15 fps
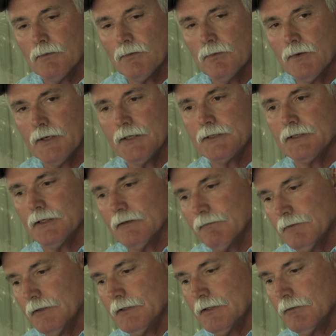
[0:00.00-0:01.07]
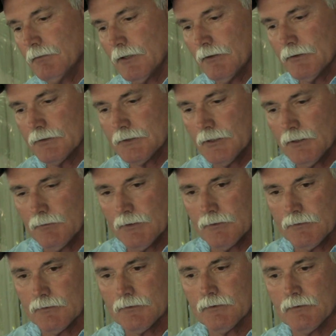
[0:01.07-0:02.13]
When a jig fishing boat is coming
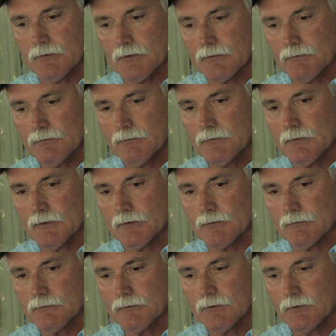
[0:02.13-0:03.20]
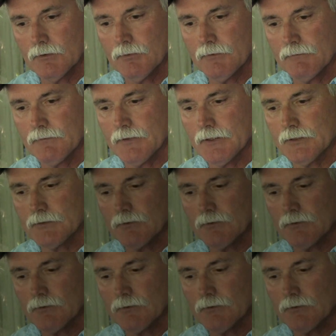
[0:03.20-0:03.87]
through the group of fish